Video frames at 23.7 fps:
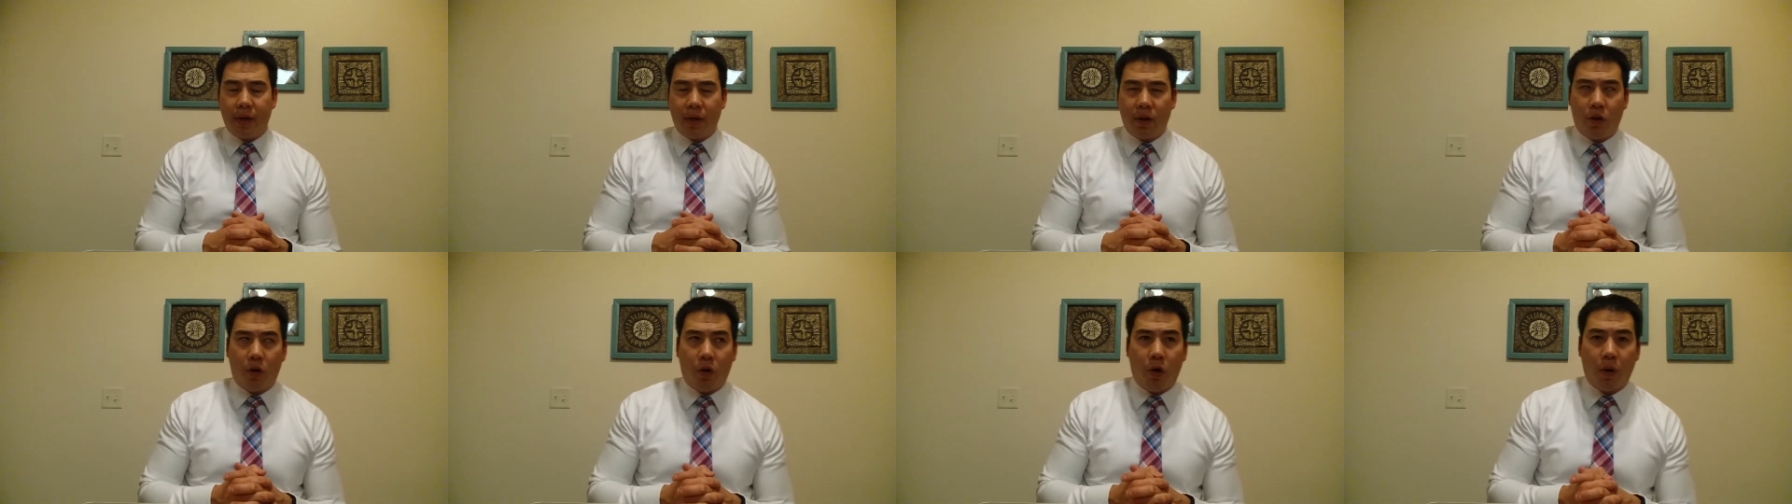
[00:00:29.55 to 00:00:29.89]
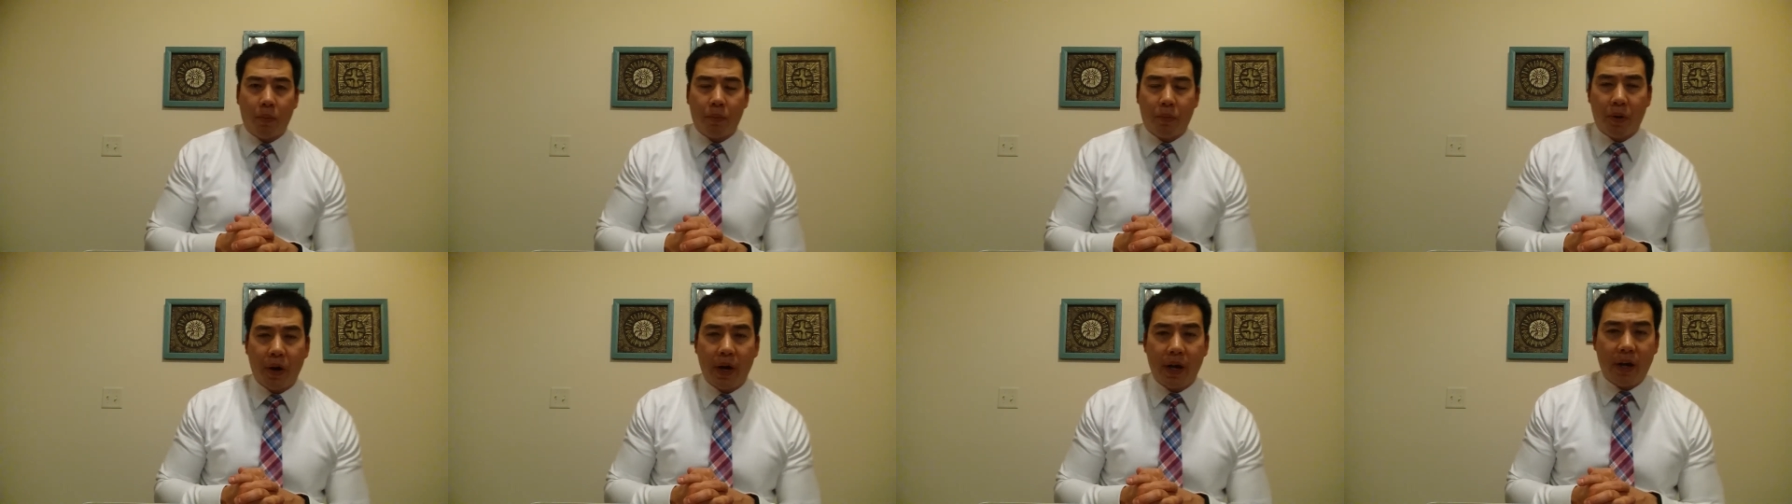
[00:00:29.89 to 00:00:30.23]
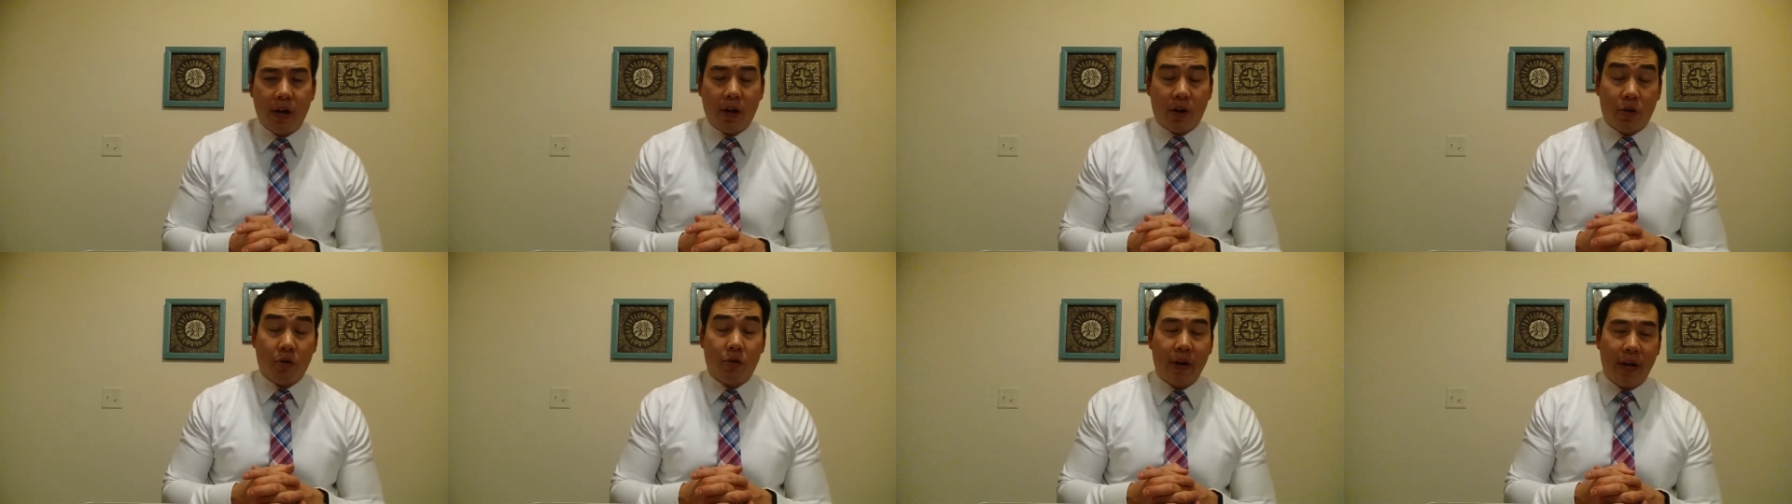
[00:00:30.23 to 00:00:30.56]
Incorporate
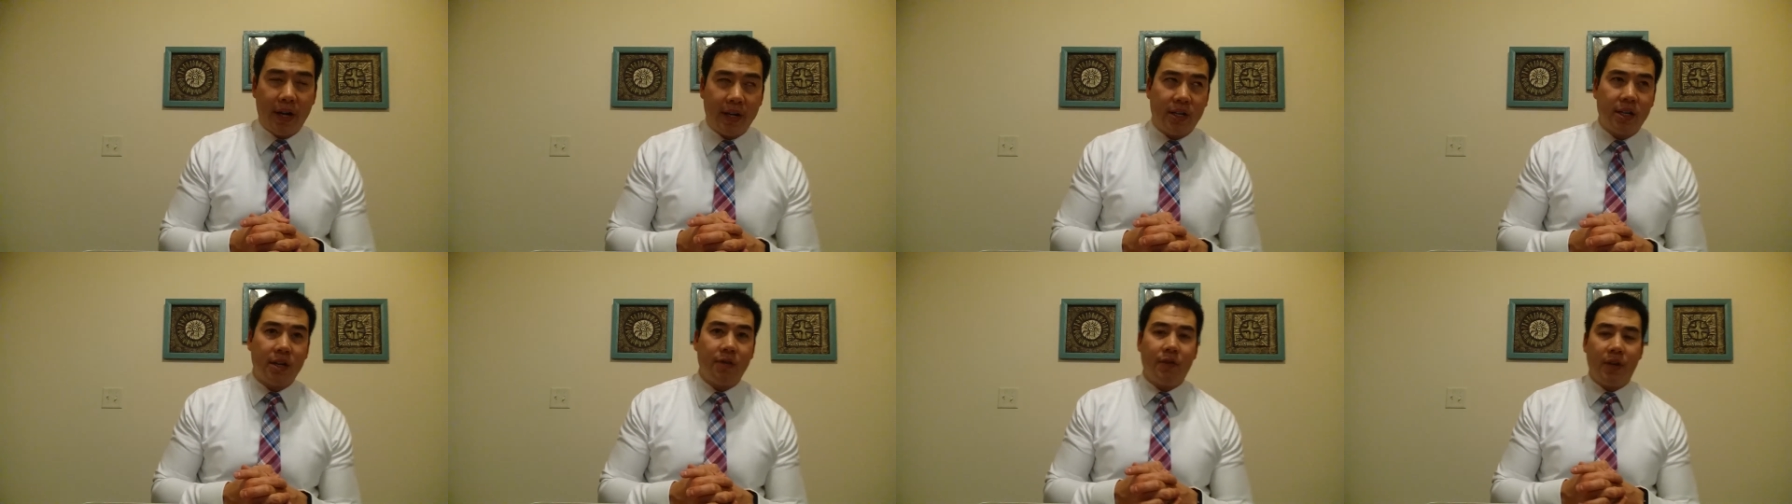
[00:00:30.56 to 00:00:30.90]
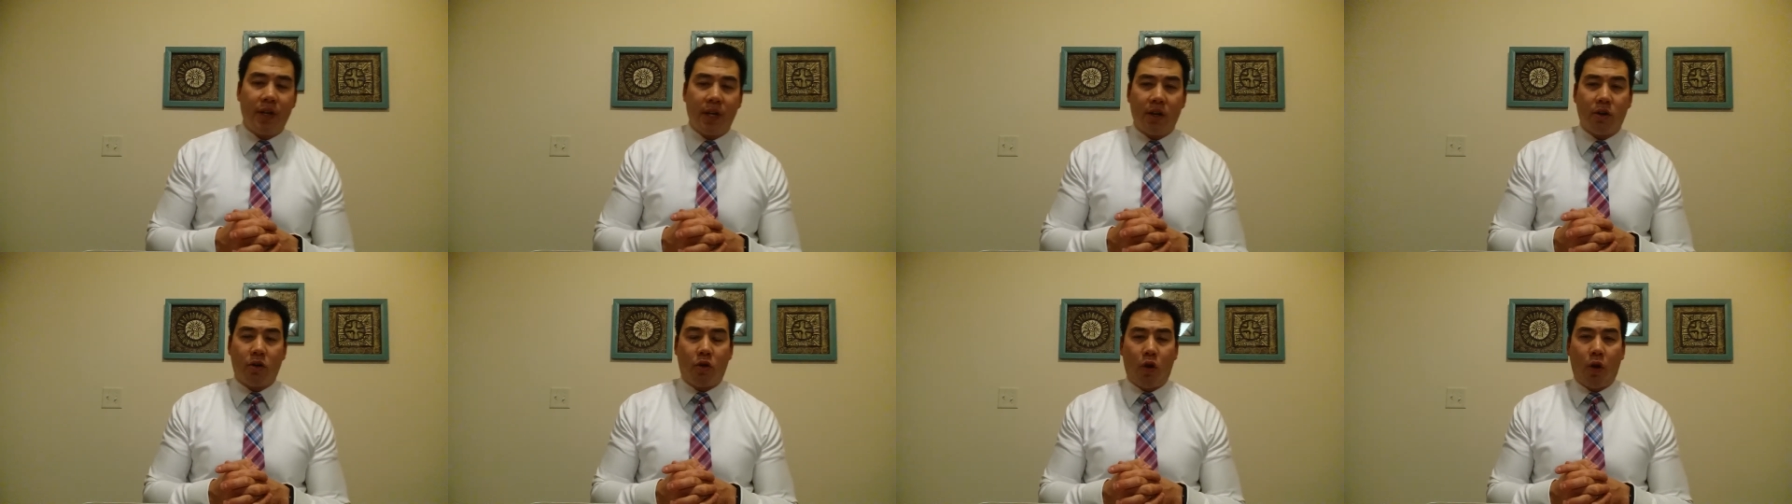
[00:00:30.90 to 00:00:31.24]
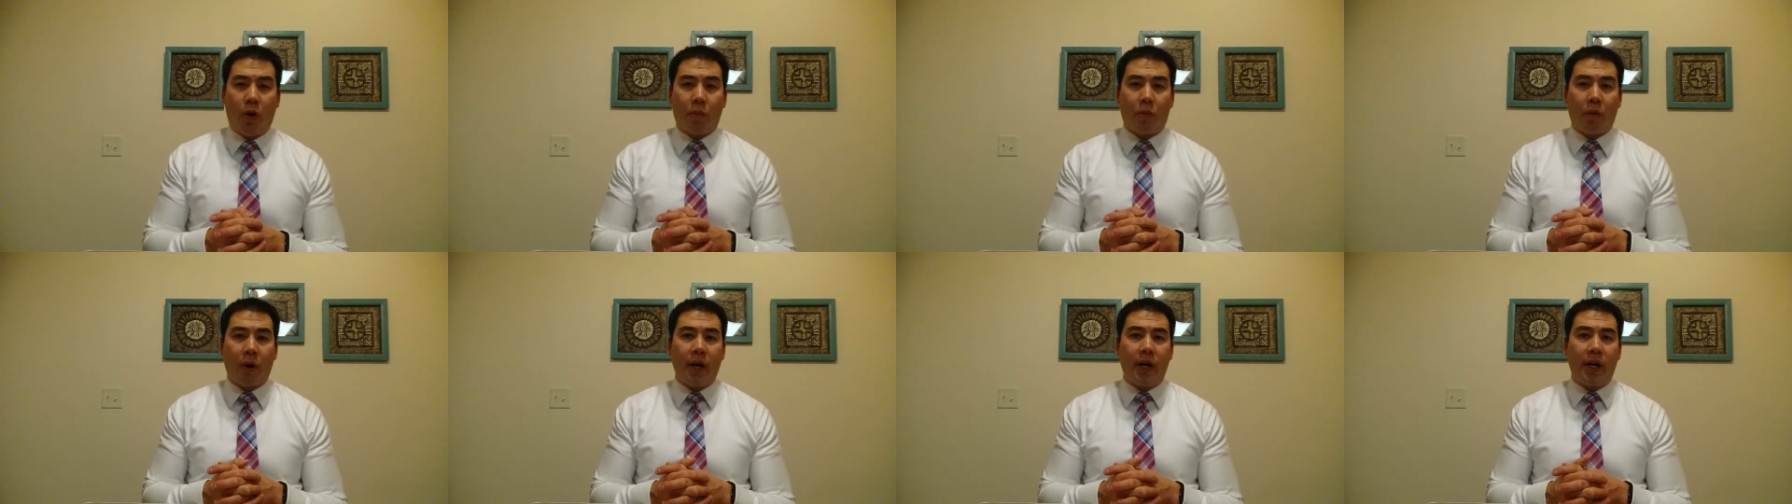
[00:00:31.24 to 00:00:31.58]
our creativity
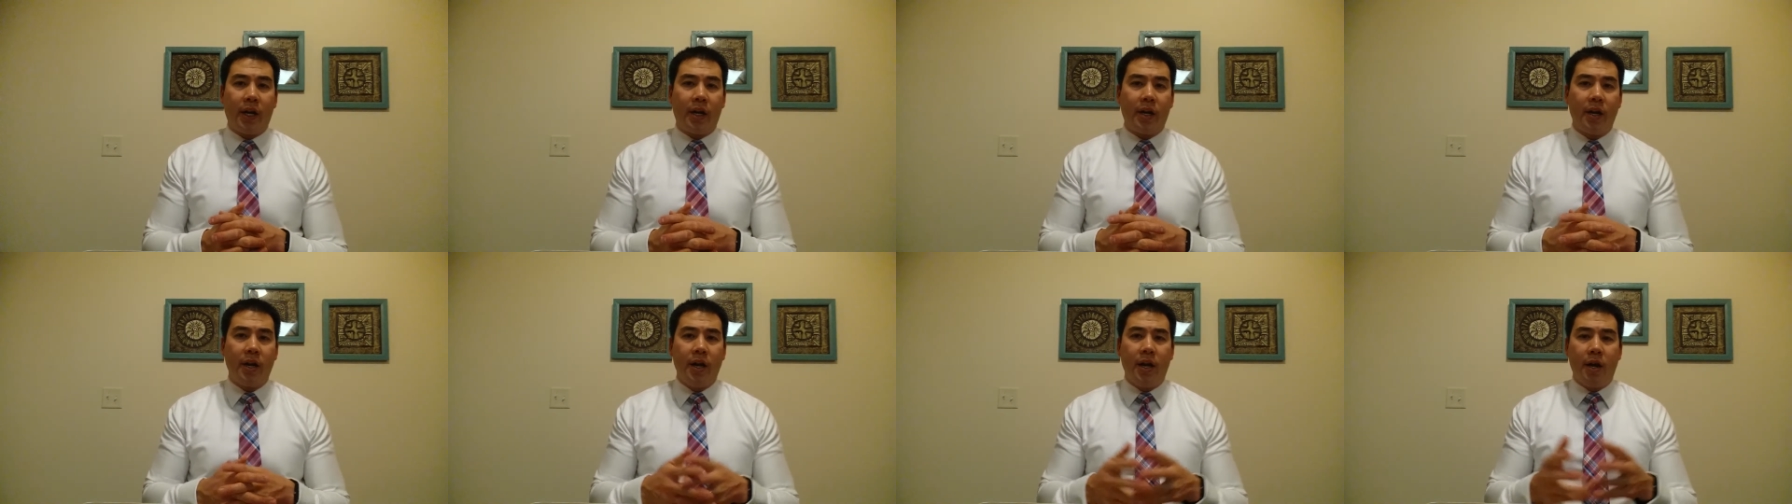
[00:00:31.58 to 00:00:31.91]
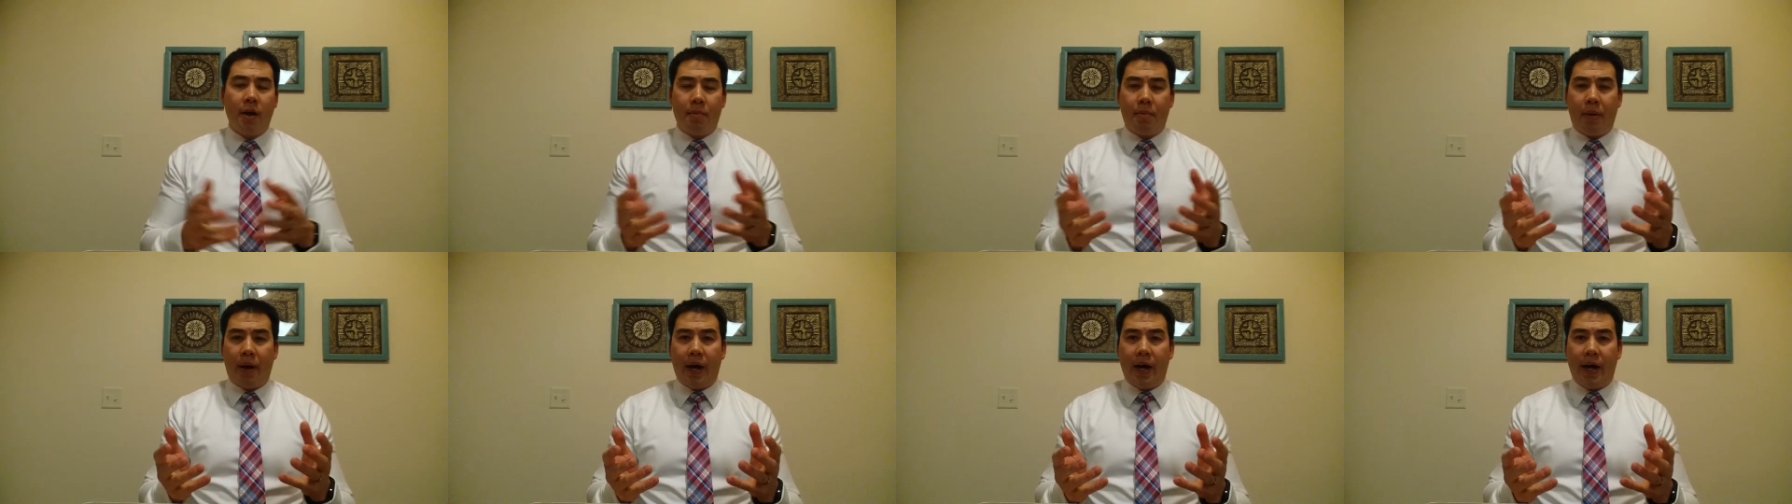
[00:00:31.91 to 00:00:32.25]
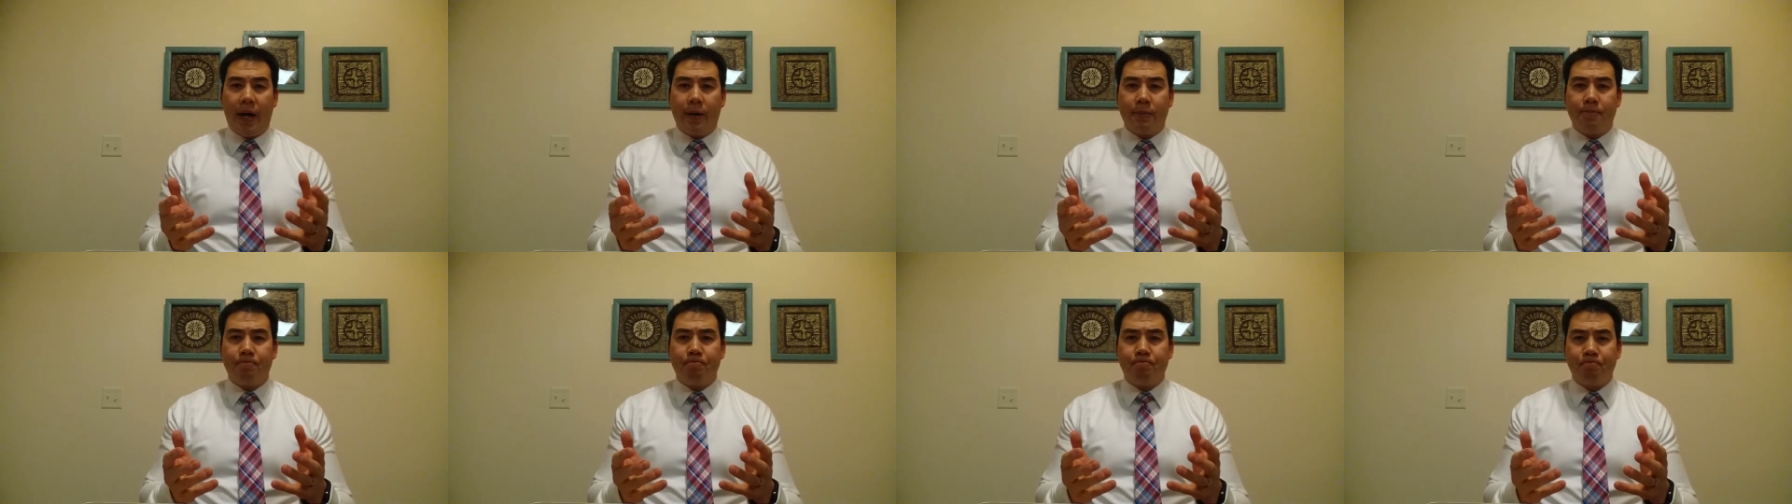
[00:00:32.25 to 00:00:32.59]
incorporated by
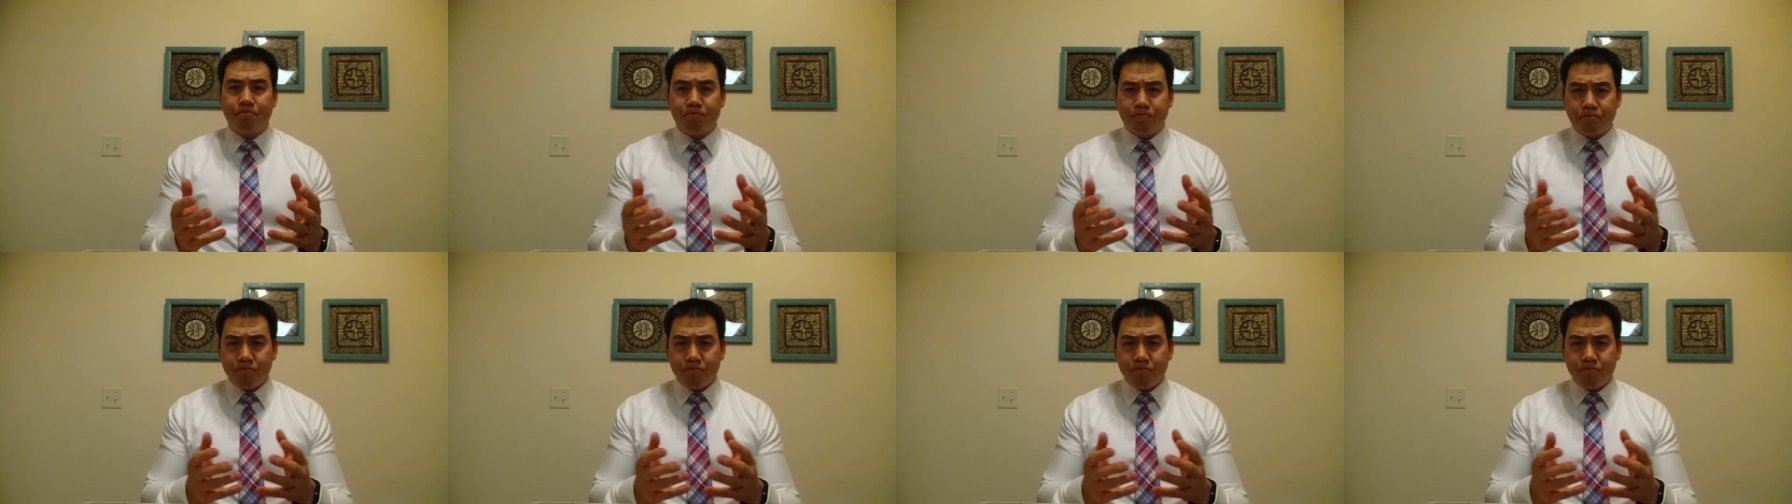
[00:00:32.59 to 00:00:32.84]
um,